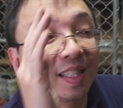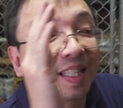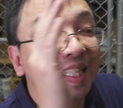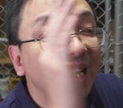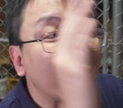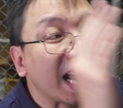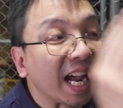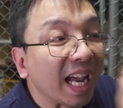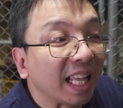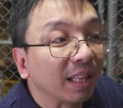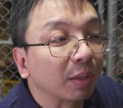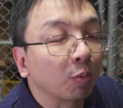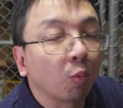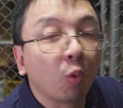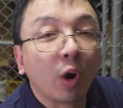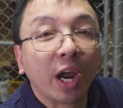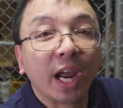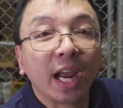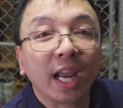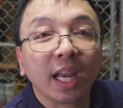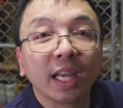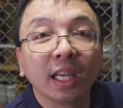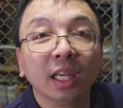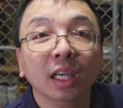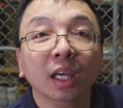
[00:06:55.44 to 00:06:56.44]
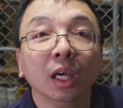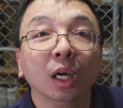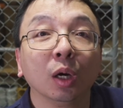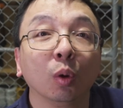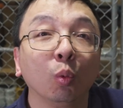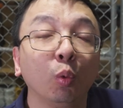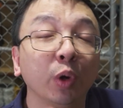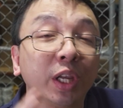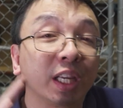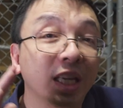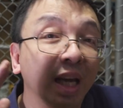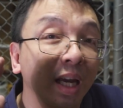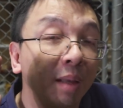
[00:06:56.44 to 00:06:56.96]
That way
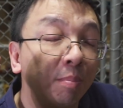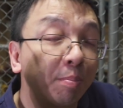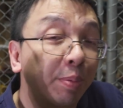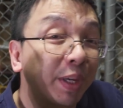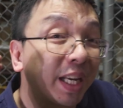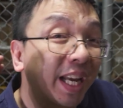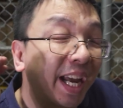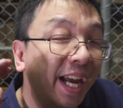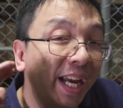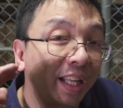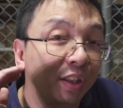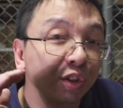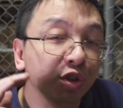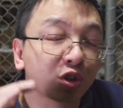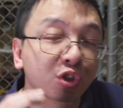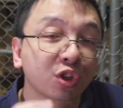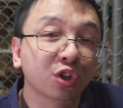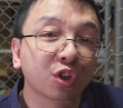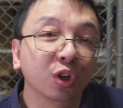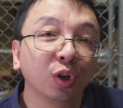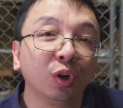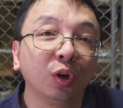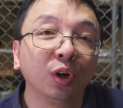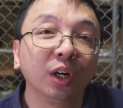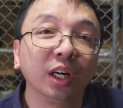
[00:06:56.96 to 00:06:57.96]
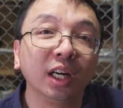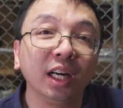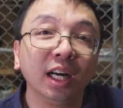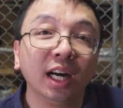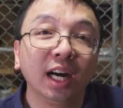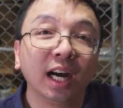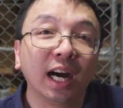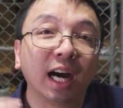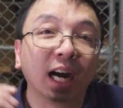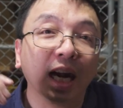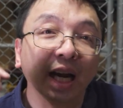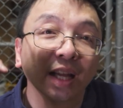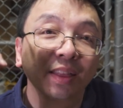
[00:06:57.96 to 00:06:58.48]
we can be ensured
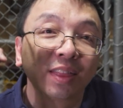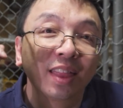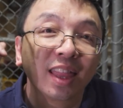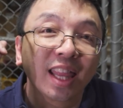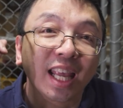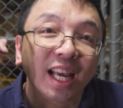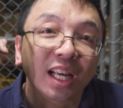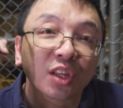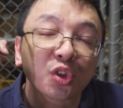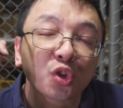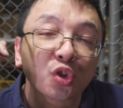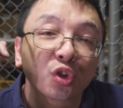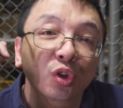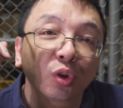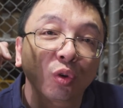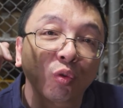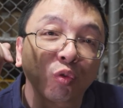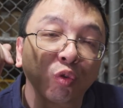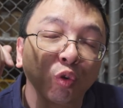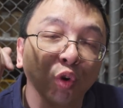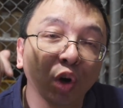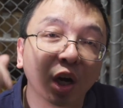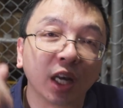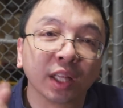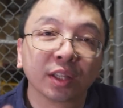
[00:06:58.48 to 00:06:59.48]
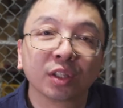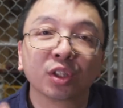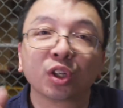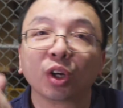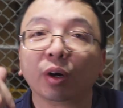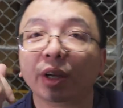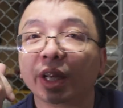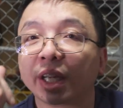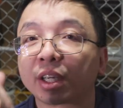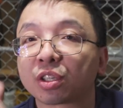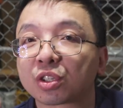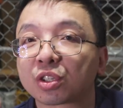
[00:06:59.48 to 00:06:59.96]
unless you run your